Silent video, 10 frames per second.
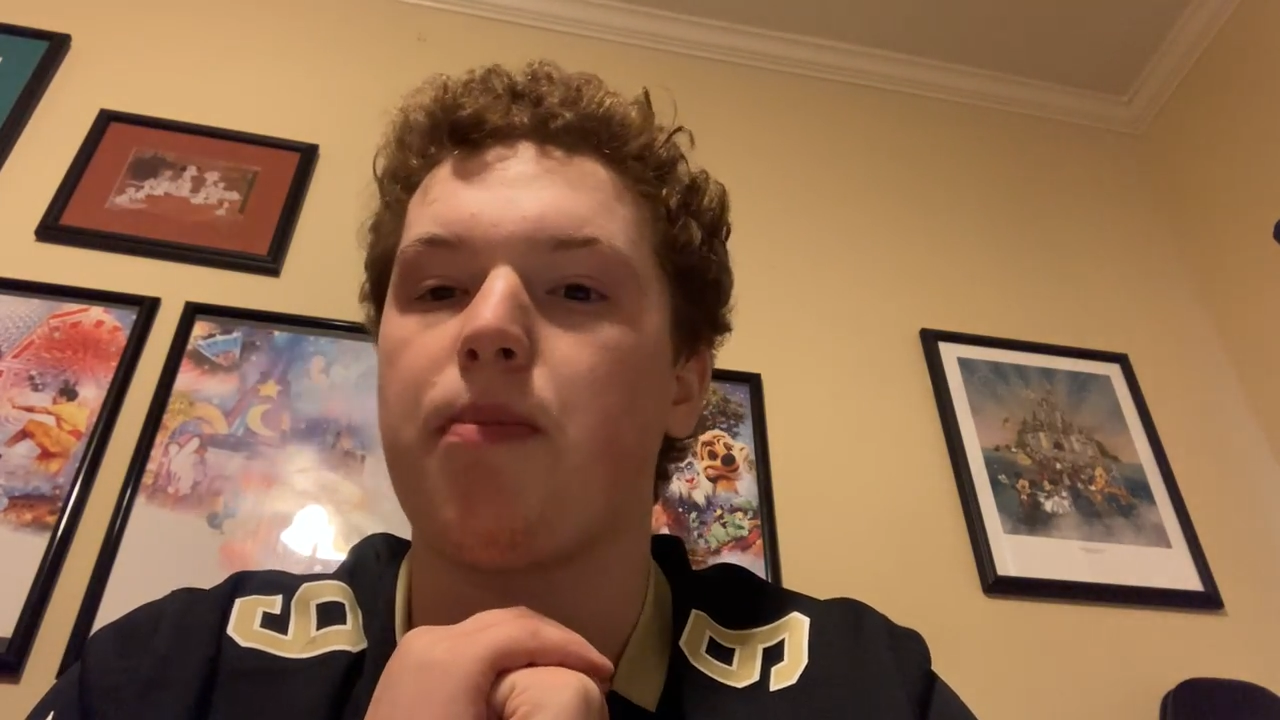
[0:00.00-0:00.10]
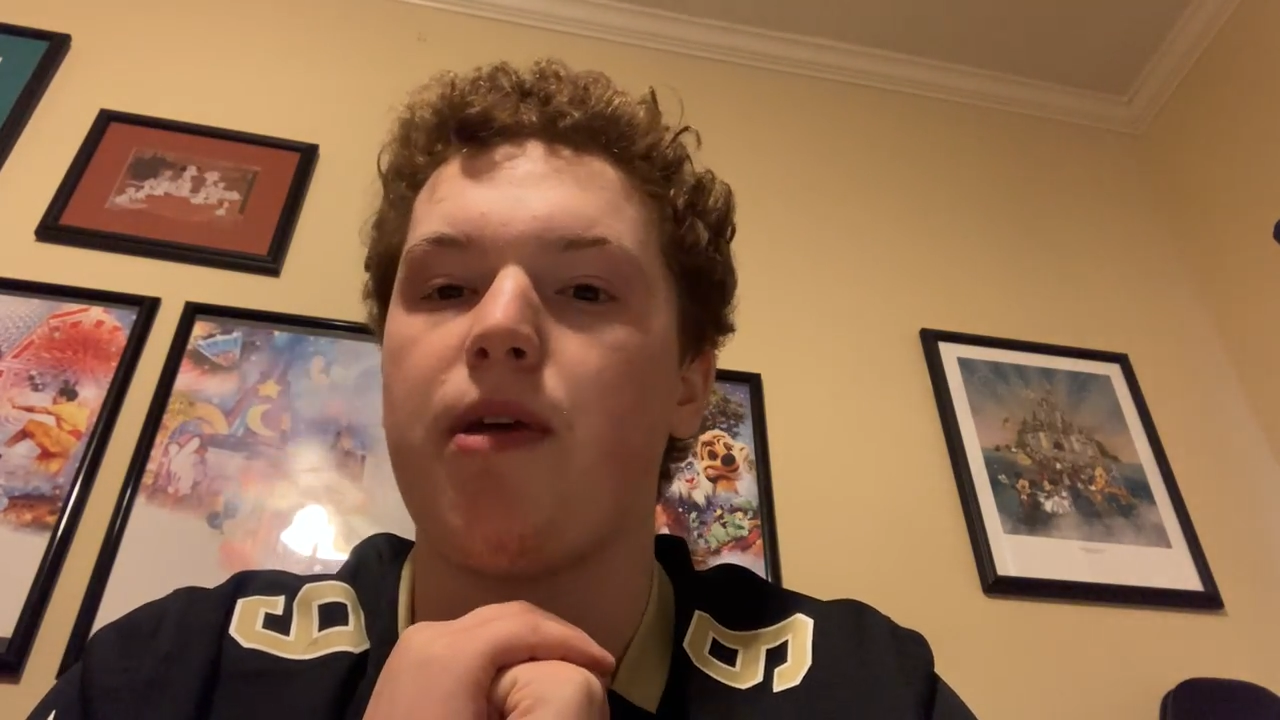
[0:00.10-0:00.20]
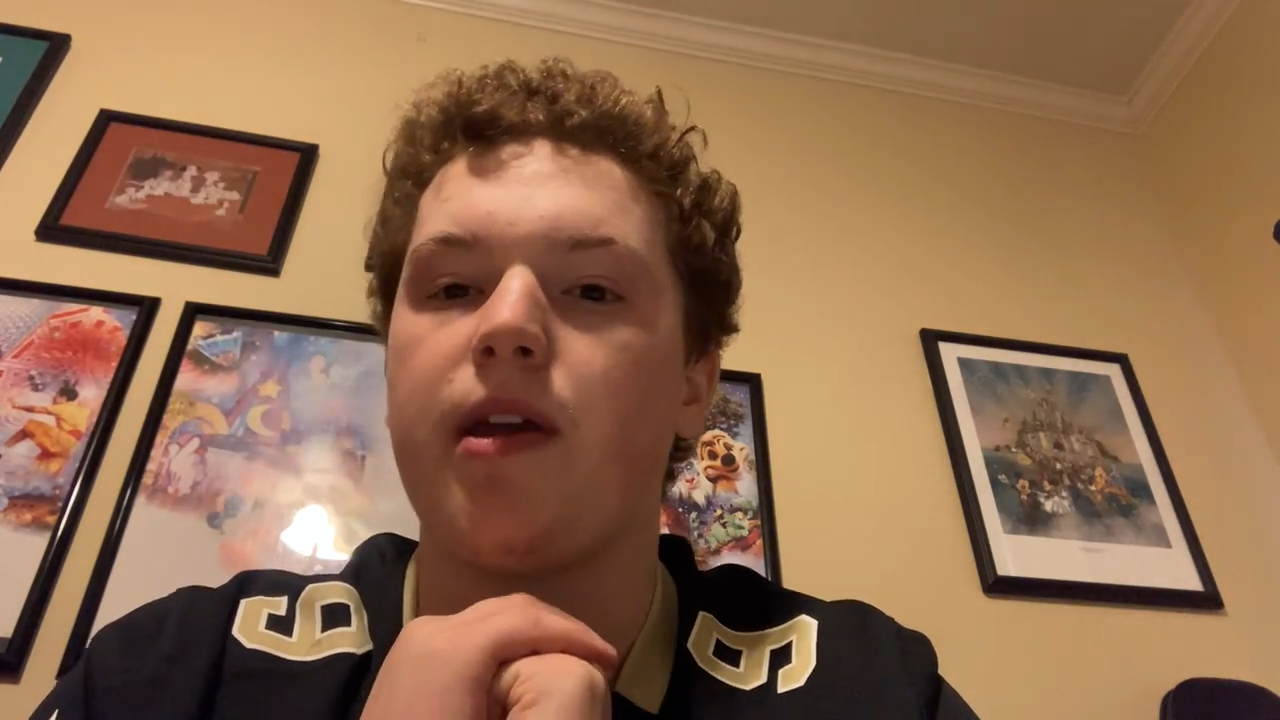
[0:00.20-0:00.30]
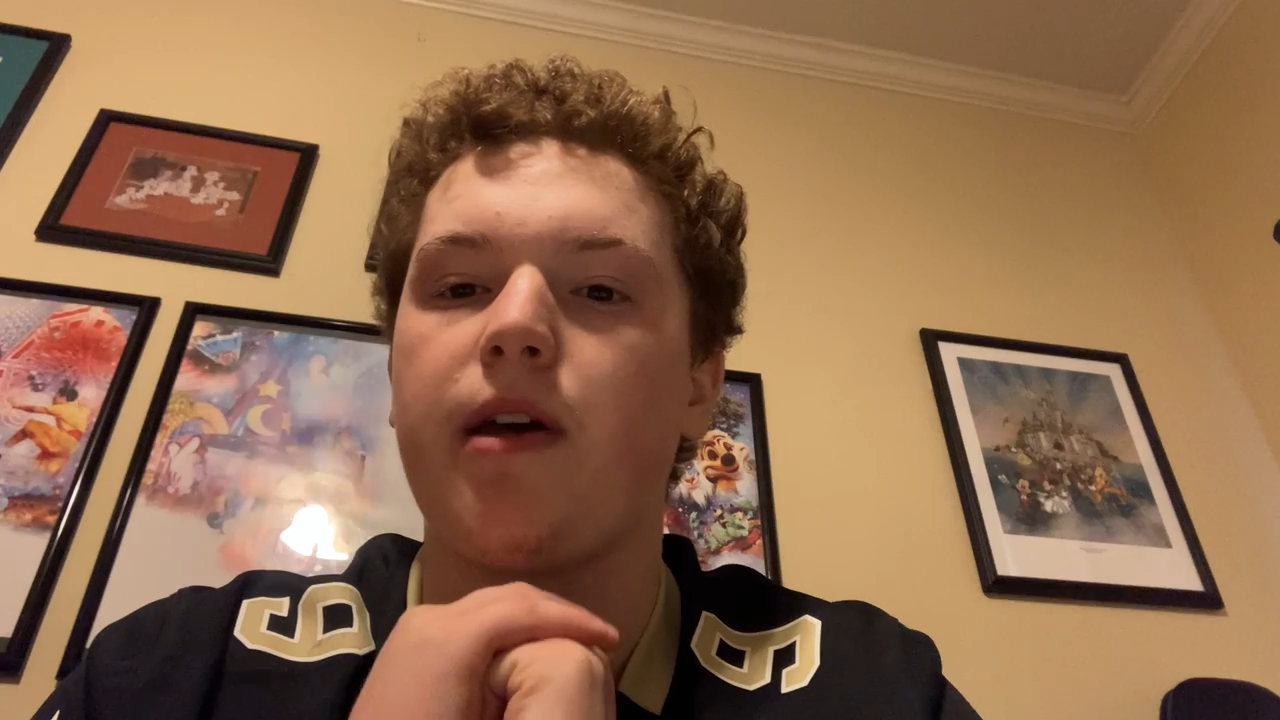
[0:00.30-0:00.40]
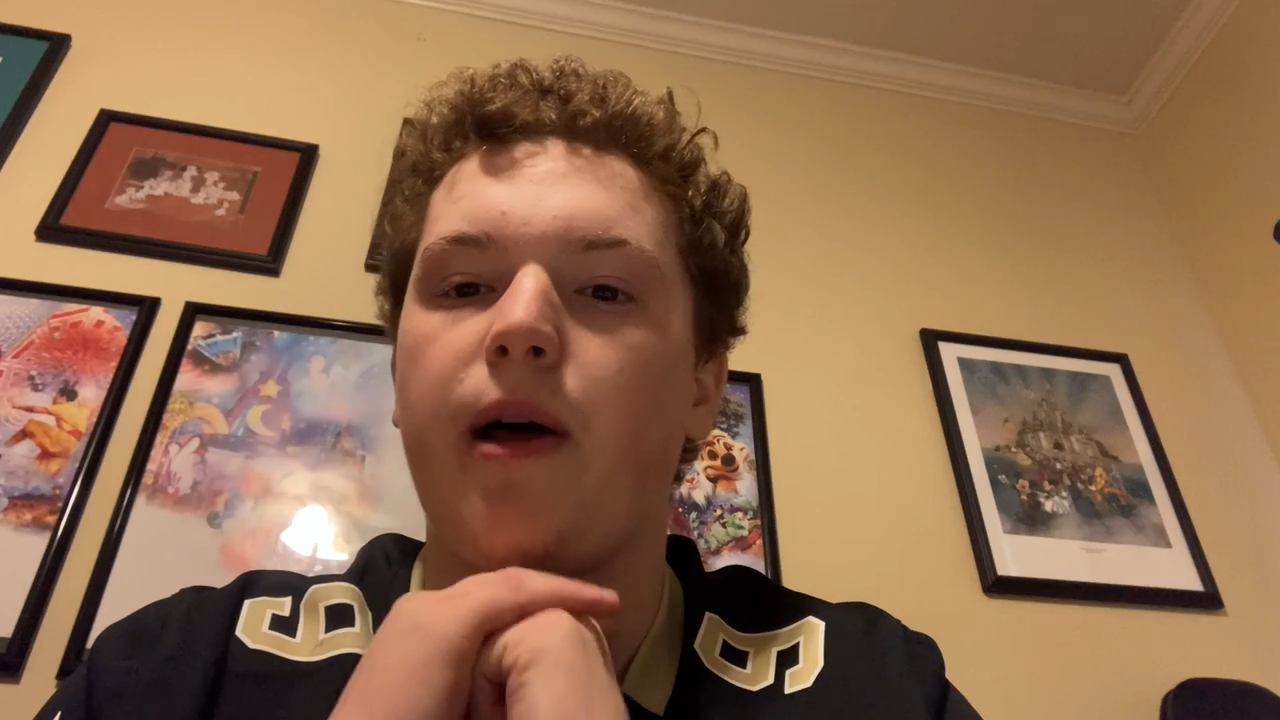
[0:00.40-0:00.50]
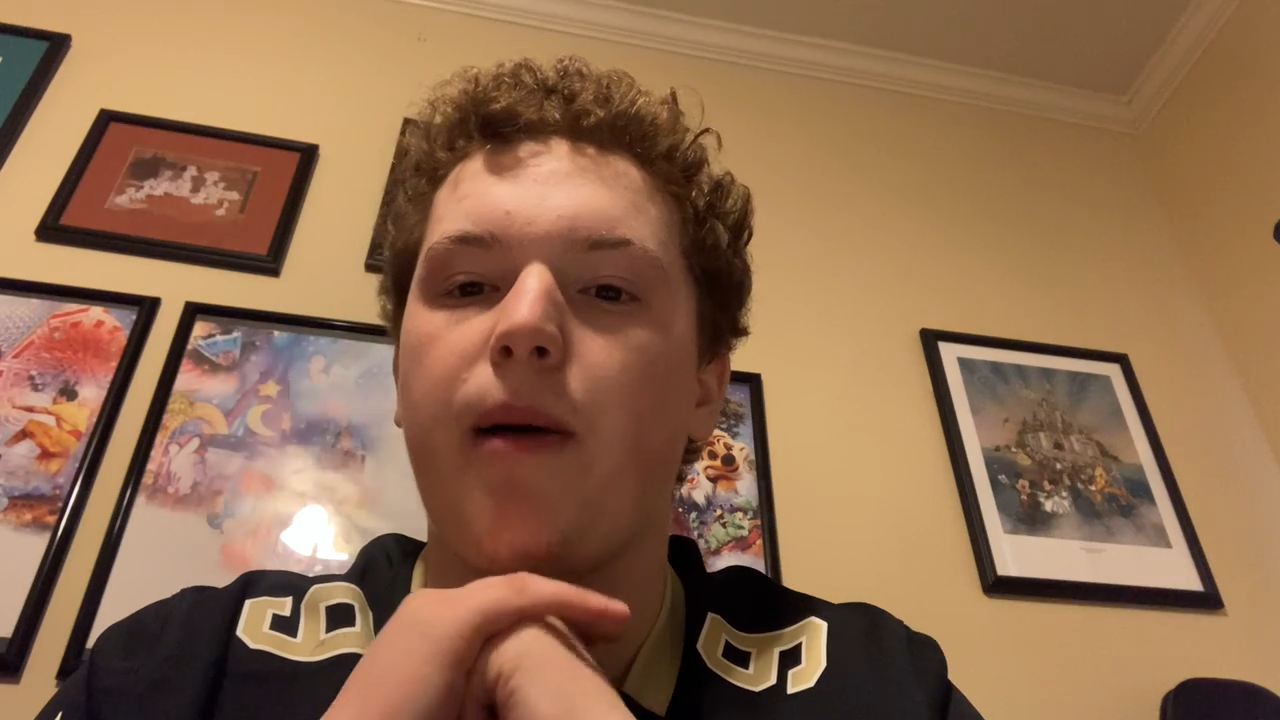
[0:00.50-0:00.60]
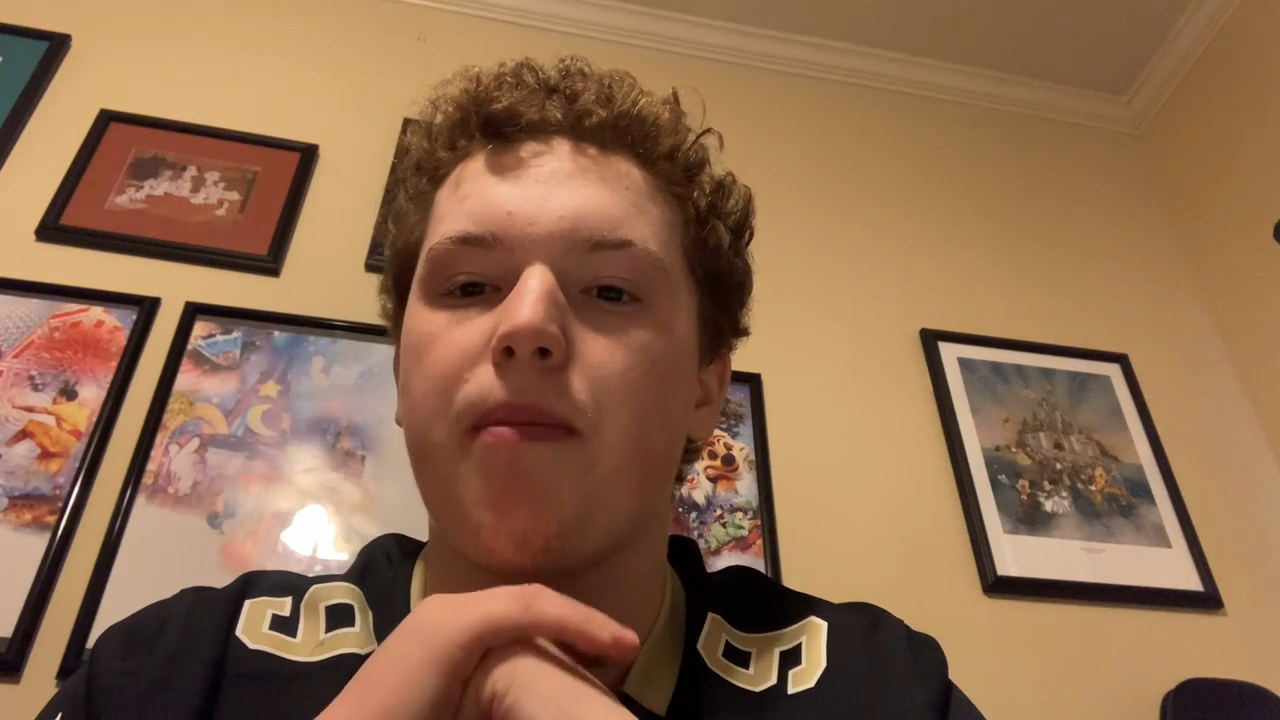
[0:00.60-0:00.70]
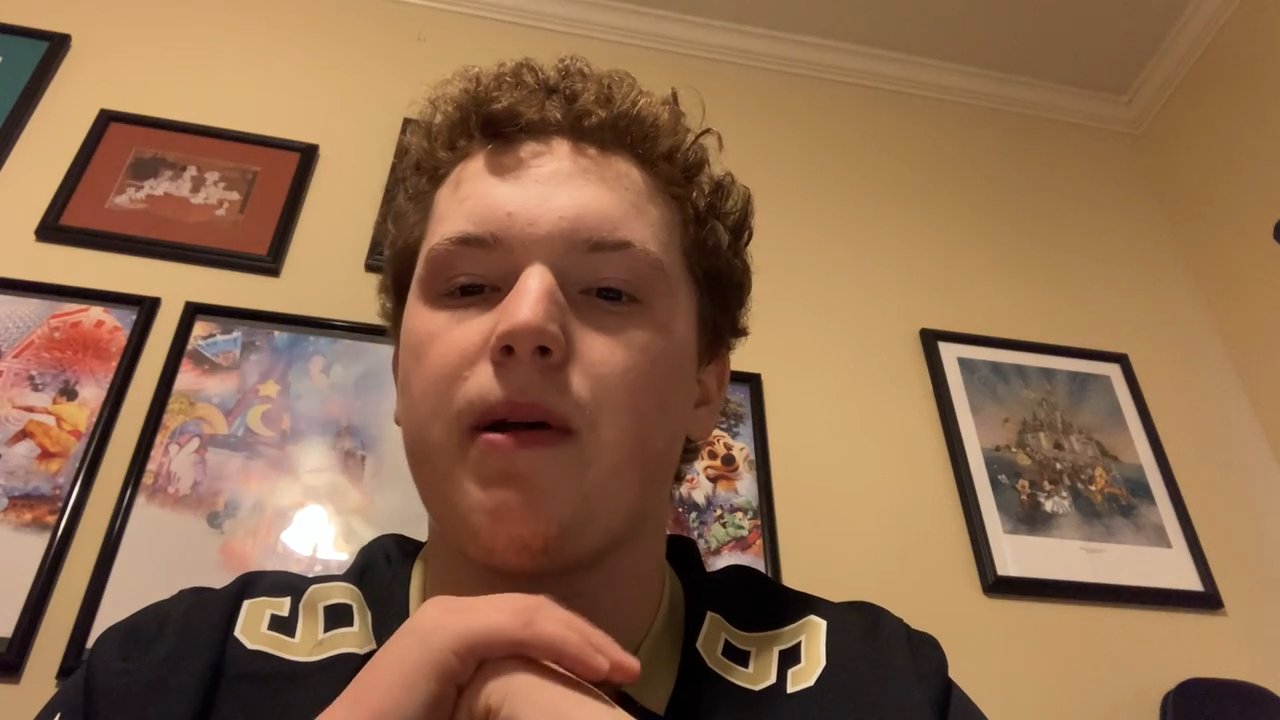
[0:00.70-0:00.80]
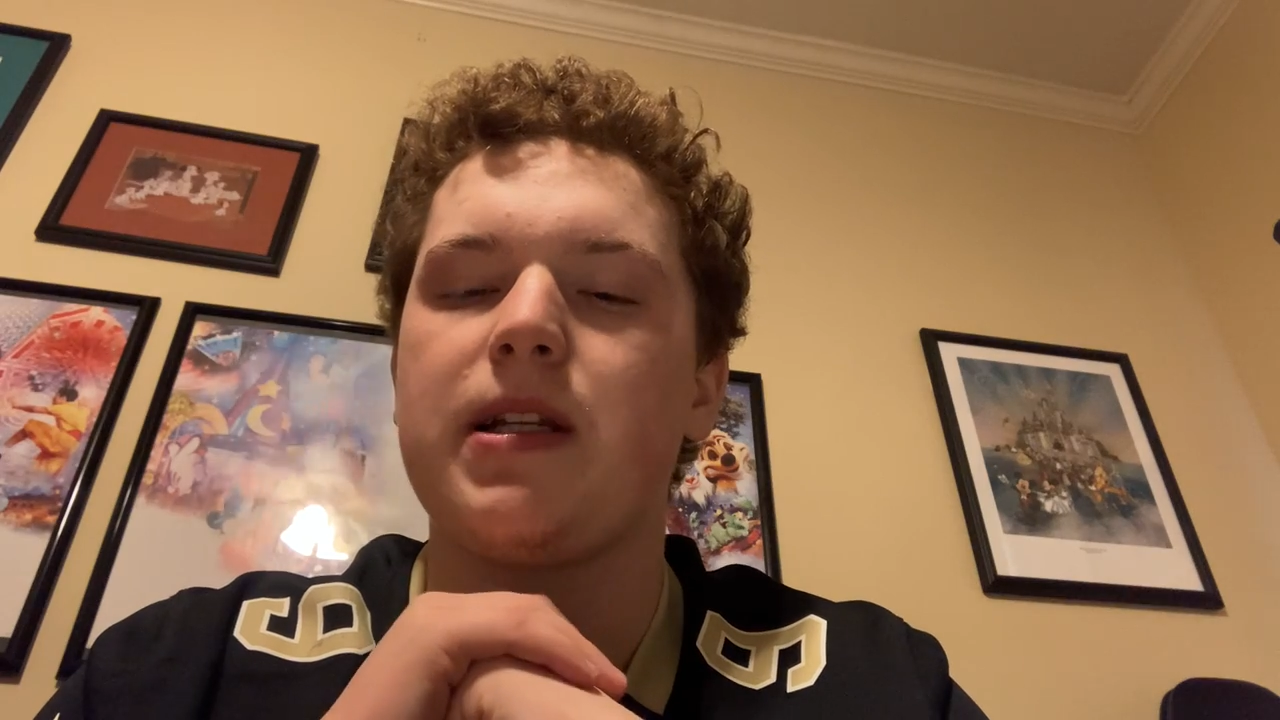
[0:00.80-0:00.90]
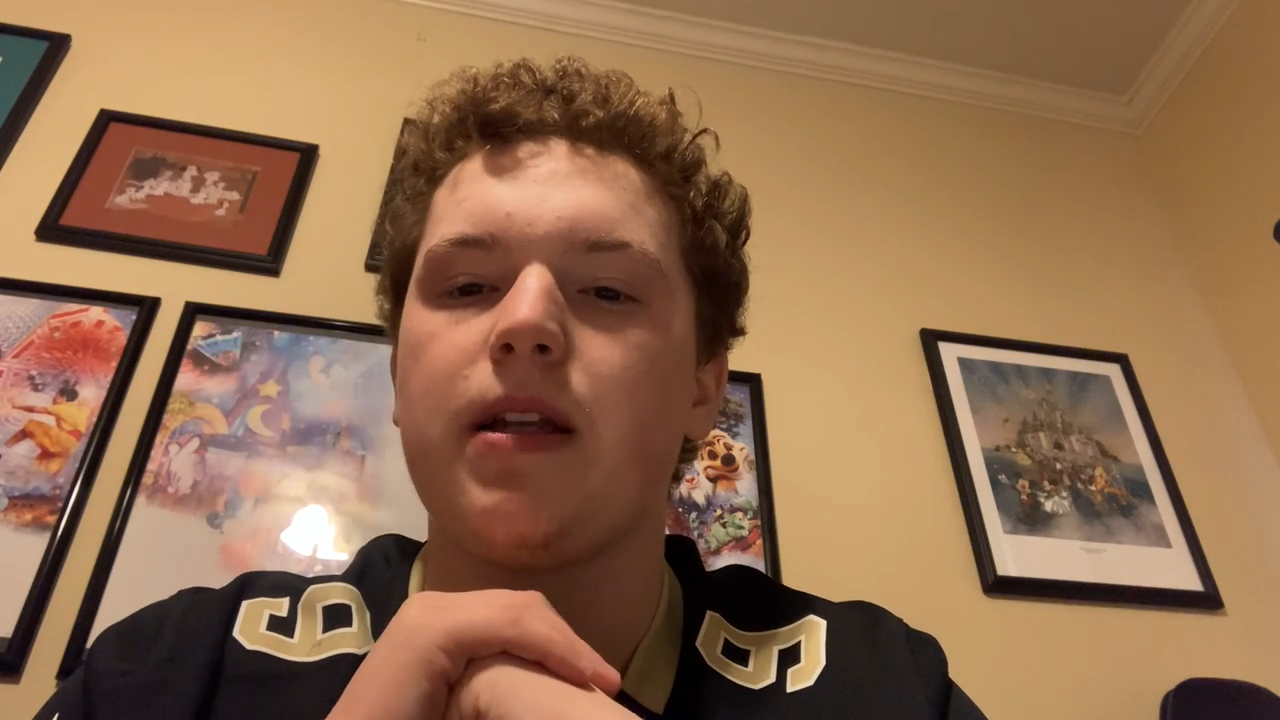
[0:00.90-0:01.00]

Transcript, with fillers: pick up,